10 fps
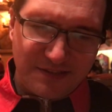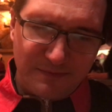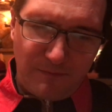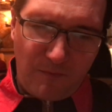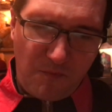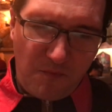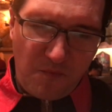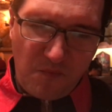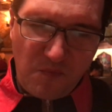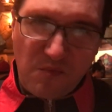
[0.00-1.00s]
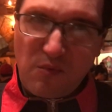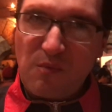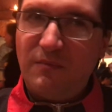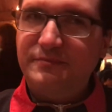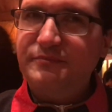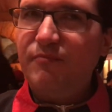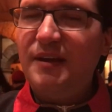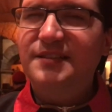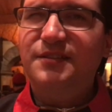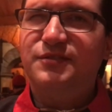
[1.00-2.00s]
I
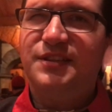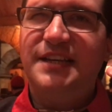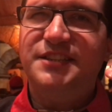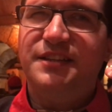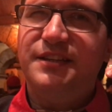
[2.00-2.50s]
guess there's lychee